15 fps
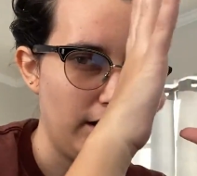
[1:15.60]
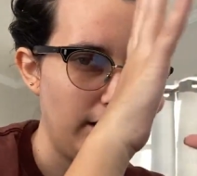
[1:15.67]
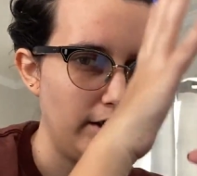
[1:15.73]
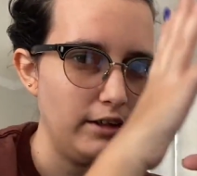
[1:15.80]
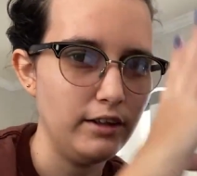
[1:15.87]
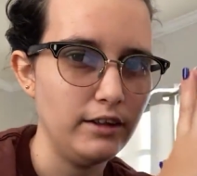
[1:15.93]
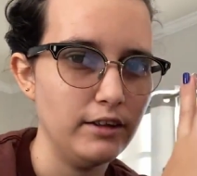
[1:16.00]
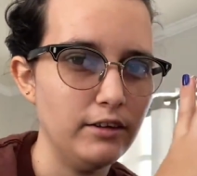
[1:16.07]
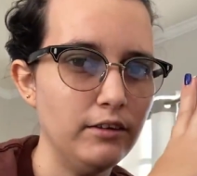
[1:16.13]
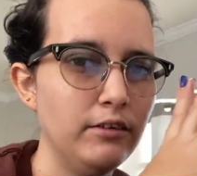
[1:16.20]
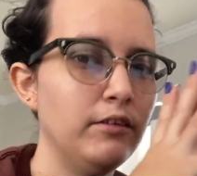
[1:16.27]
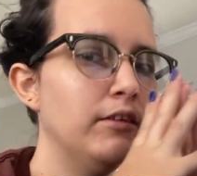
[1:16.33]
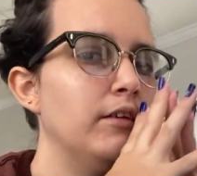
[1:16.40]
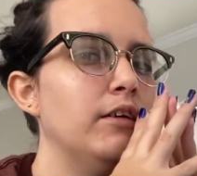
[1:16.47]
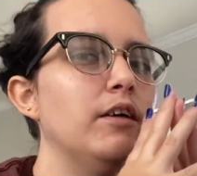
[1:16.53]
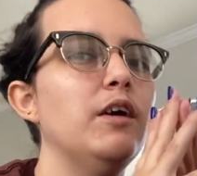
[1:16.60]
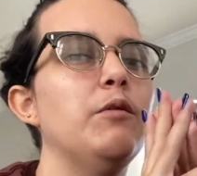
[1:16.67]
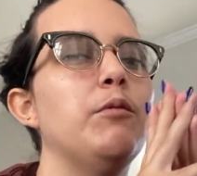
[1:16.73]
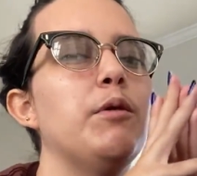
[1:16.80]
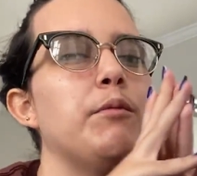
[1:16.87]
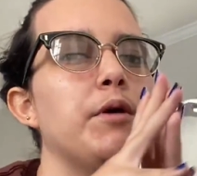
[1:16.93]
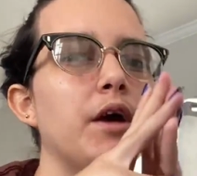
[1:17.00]
idea.
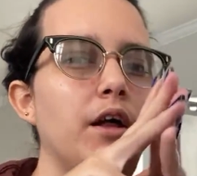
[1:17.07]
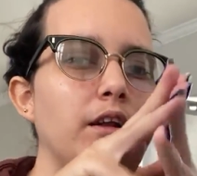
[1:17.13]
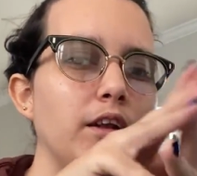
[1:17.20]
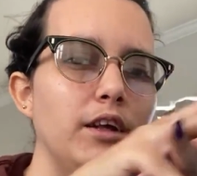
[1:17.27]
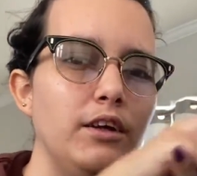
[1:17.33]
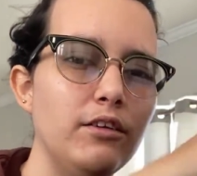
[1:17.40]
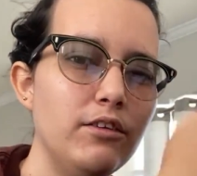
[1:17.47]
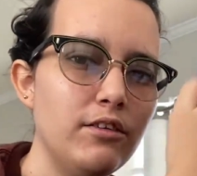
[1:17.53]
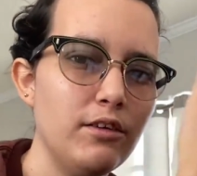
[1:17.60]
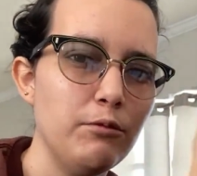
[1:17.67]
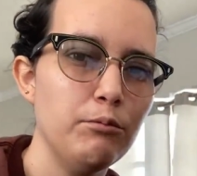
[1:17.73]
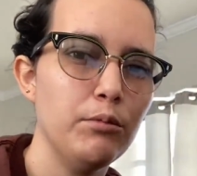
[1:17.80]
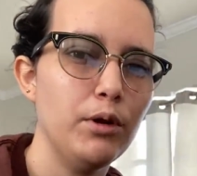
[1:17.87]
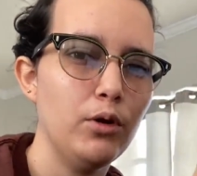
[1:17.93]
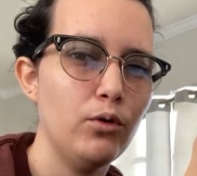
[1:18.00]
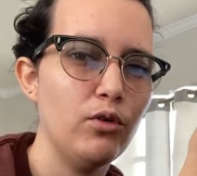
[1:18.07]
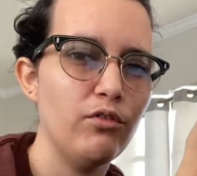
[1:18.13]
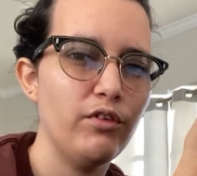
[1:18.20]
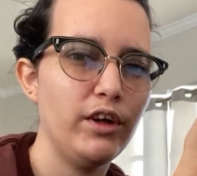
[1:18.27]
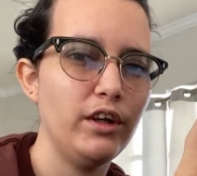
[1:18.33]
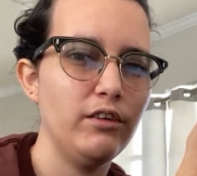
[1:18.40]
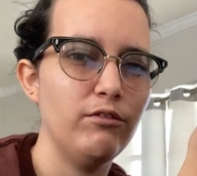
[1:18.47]
Maybe I'll link some below
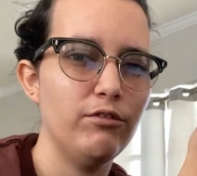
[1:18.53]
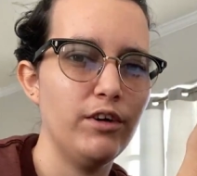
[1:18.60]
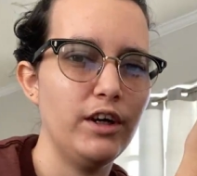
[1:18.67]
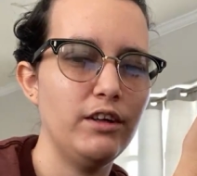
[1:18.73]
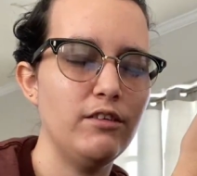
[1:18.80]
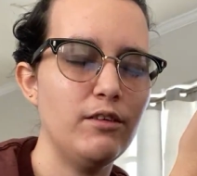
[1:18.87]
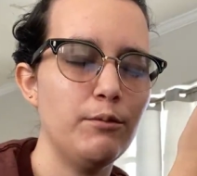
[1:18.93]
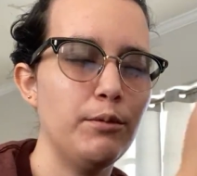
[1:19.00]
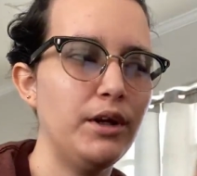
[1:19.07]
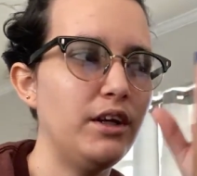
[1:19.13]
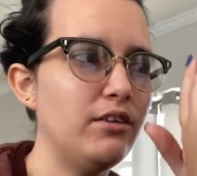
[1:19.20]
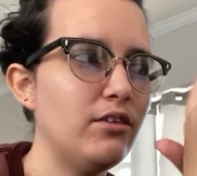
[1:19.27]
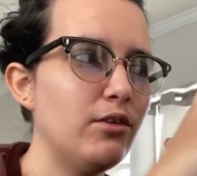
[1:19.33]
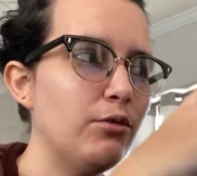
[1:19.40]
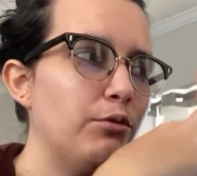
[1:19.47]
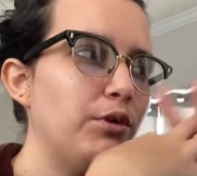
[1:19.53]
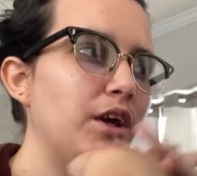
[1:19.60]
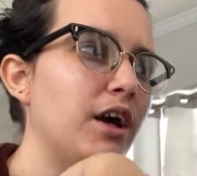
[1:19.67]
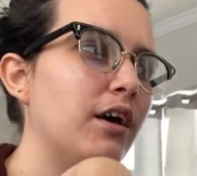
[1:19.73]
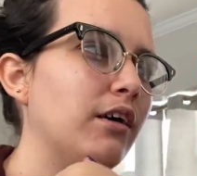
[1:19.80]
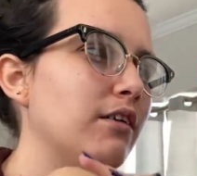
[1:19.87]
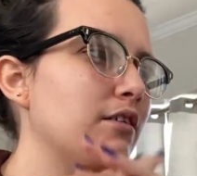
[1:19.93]
if I can find somebody. So
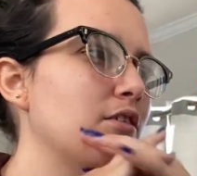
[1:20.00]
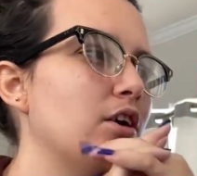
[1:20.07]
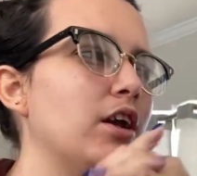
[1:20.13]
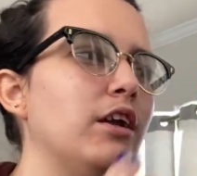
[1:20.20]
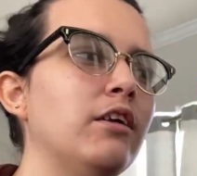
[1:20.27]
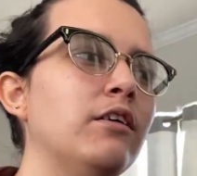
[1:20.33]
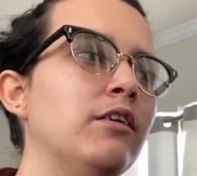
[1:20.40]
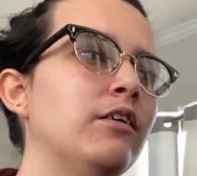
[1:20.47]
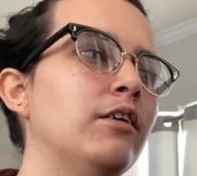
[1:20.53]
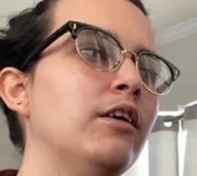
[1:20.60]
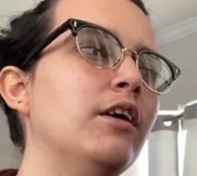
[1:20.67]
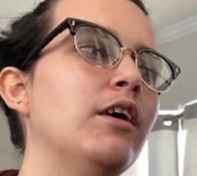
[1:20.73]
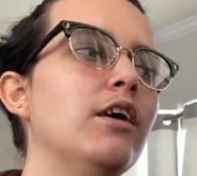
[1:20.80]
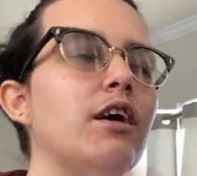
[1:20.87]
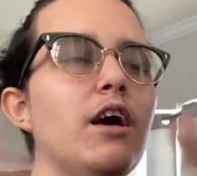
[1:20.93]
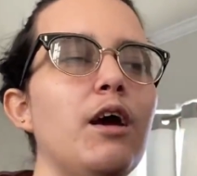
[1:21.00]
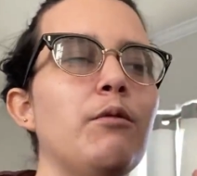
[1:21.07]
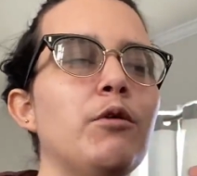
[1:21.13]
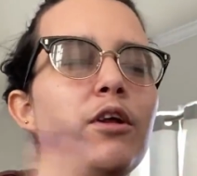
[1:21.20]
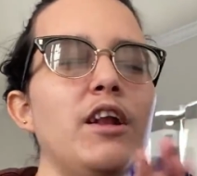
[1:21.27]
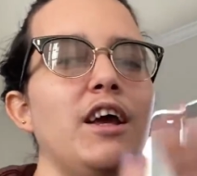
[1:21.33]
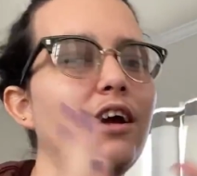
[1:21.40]
yeah, it's not I'm
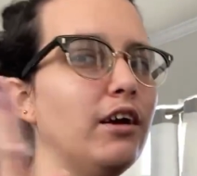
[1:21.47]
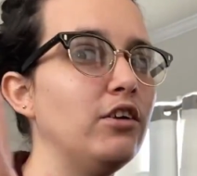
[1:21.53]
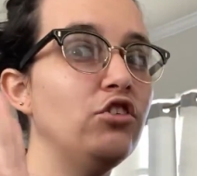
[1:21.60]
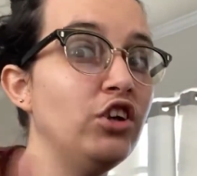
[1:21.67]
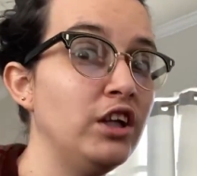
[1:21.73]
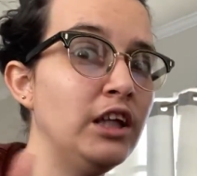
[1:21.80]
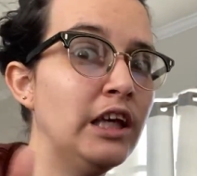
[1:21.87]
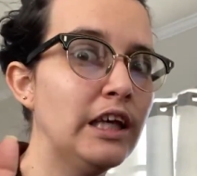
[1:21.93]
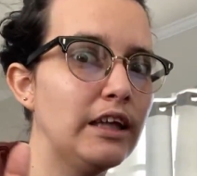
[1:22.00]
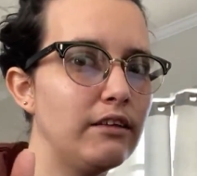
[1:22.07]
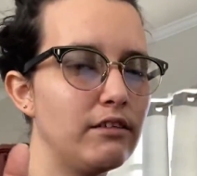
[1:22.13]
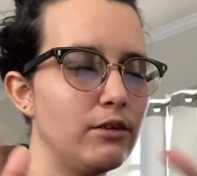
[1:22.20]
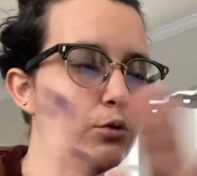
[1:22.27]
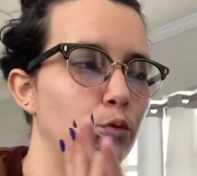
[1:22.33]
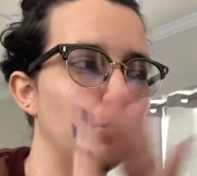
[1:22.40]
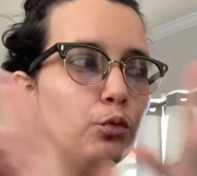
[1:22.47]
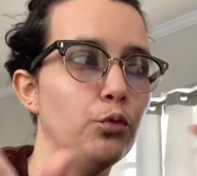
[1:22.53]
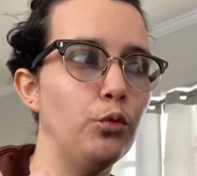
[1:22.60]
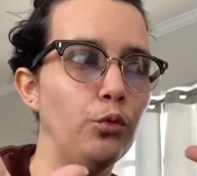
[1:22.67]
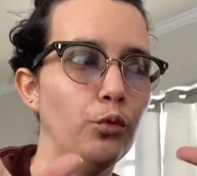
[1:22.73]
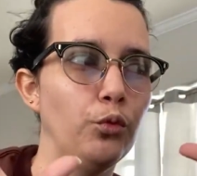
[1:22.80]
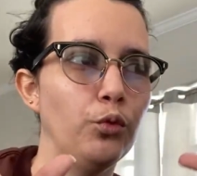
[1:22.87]
not like a genius.
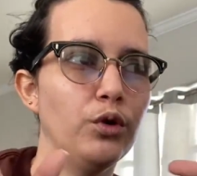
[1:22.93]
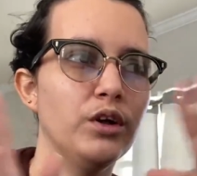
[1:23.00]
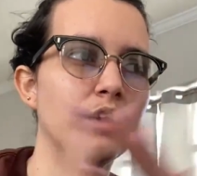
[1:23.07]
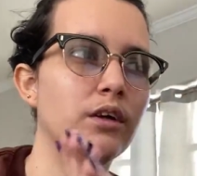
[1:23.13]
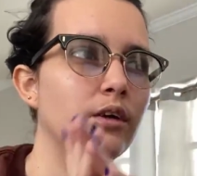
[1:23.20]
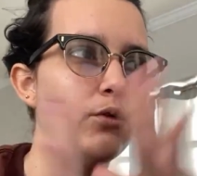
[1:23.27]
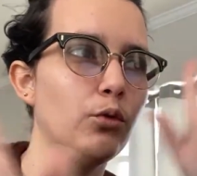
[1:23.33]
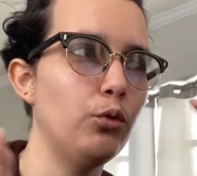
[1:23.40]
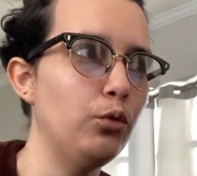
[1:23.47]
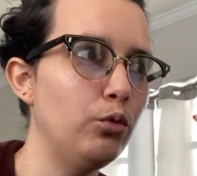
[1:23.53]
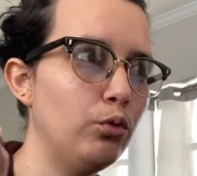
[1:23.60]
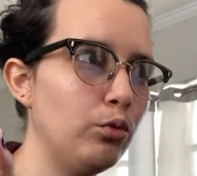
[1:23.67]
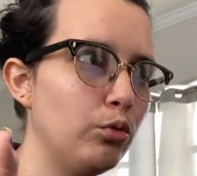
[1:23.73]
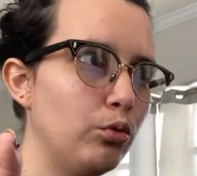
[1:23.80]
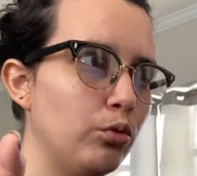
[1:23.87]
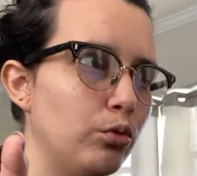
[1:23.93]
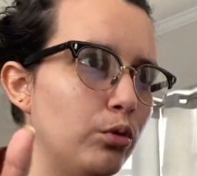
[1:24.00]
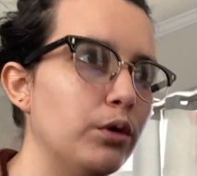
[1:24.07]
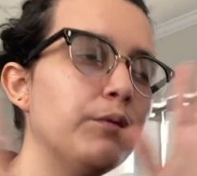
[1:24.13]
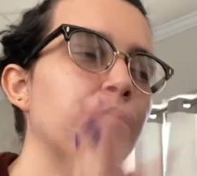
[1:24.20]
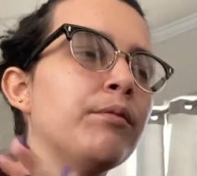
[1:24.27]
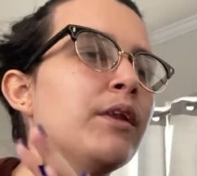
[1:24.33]
Ooh.
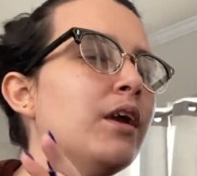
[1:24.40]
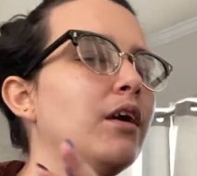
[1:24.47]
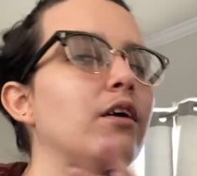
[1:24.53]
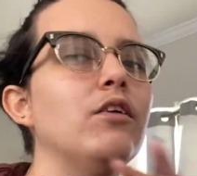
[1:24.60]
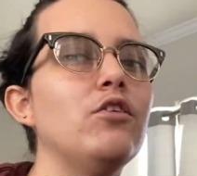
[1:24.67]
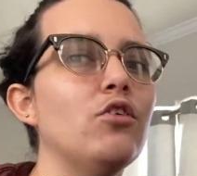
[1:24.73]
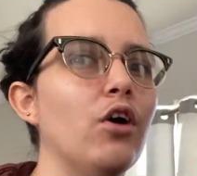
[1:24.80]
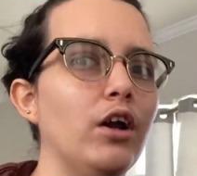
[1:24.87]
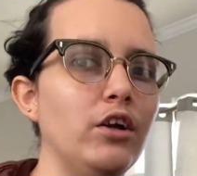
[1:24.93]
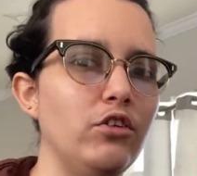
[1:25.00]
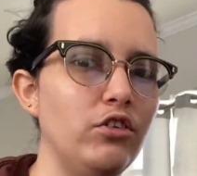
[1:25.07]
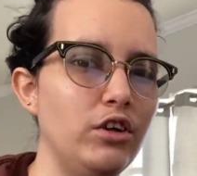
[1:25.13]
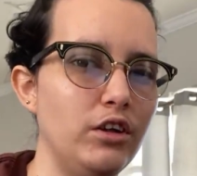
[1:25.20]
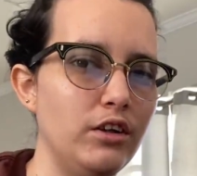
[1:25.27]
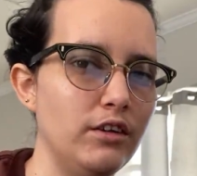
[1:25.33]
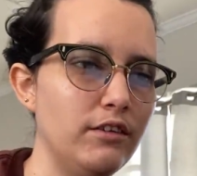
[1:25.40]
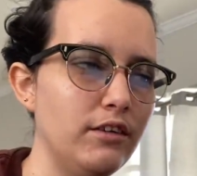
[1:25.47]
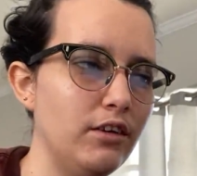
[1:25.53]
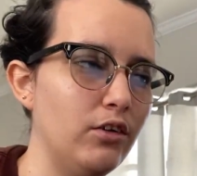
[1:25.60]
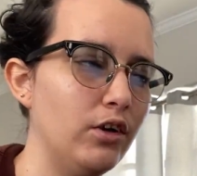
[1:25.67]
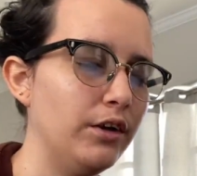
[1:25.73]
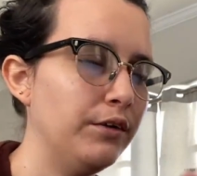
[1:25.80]
Ooh. Not a genius
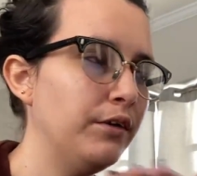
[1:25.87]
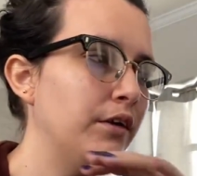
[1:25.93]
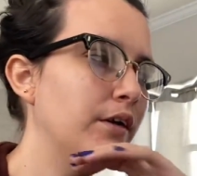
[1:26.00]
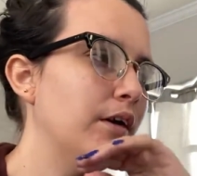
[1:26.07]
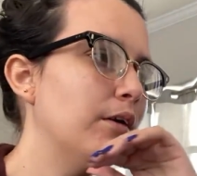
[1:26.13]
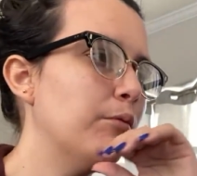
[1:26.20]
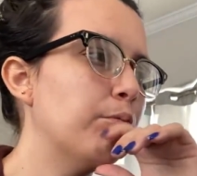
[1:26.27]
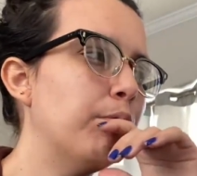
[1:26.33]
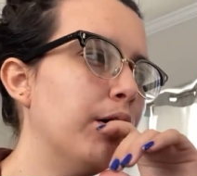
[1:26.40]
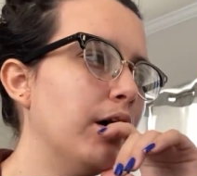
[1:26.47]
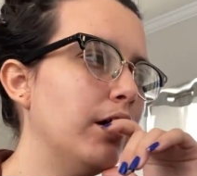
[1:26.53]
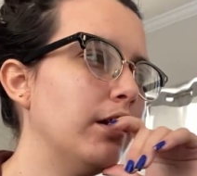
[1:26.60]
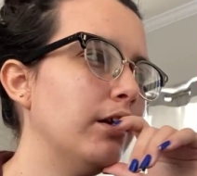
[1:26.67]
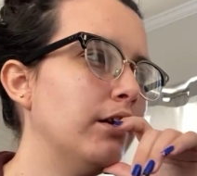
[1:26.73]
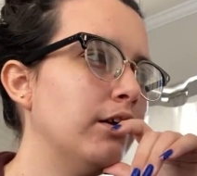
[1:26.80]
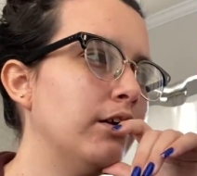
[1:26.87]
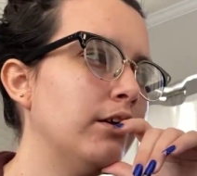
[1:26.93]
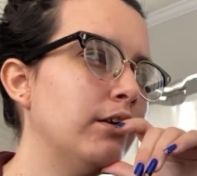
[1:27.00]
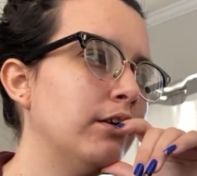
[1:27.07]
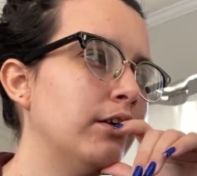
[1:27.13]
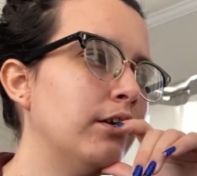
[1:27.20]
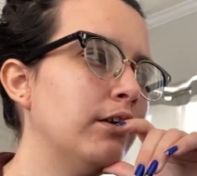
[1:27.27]
at all. But
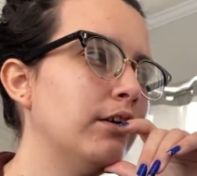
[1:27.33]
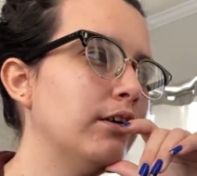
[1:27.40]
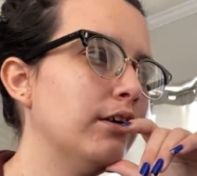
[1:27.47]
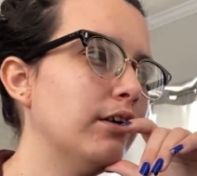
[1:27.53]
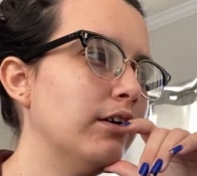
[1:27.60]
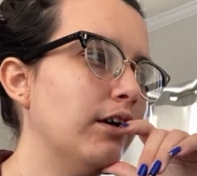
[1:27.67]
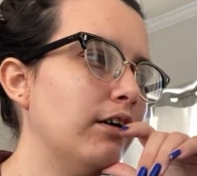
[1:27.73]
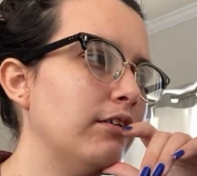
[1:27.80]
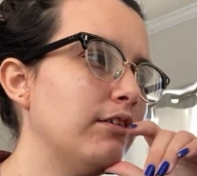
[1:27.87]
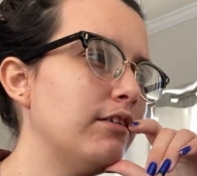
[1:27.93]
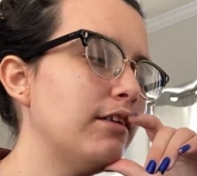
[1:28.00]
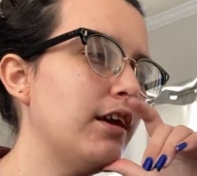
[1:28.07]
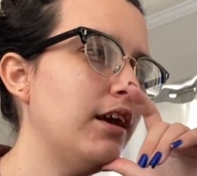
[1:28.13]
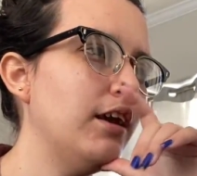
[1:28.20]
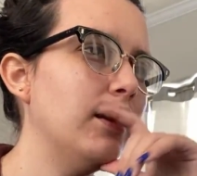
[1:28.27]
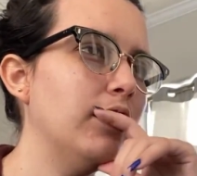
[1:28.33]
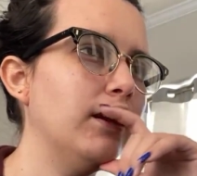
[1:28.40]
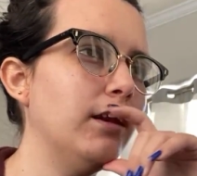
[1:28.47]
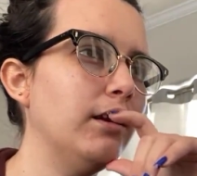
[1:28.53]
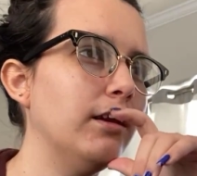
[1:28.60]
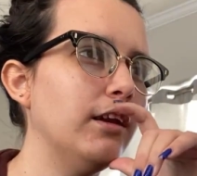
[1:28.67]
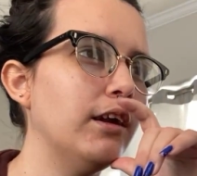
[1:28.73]
I was
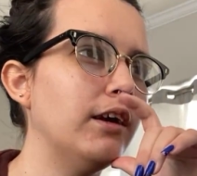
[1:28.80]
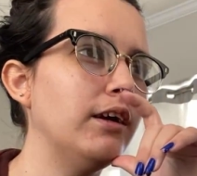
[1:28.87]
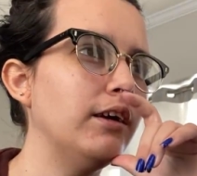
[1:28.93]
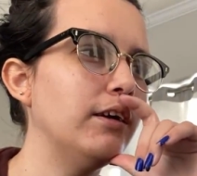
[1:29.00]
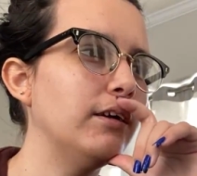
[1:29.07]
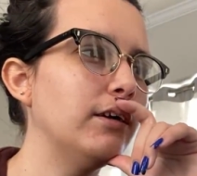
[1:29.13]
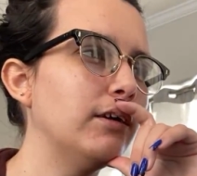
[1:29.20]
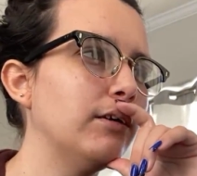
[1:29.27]
thinking like